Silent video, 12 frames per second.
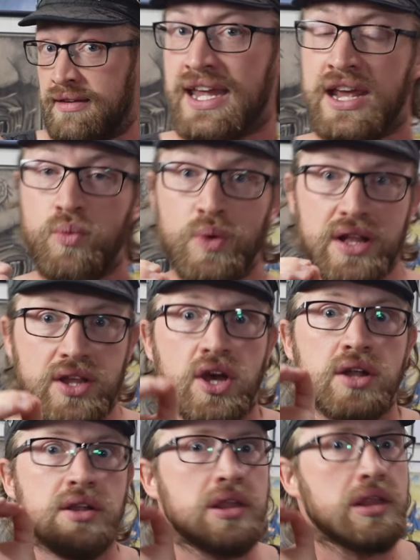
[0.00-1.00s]
It will
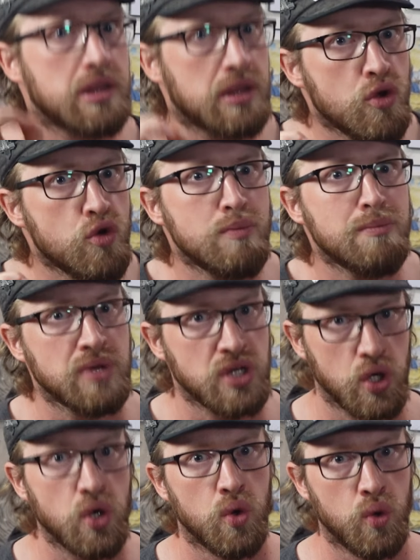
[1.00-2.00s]
consume
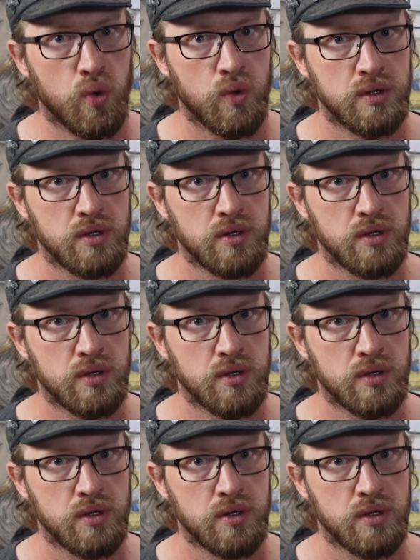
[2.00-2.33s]
you.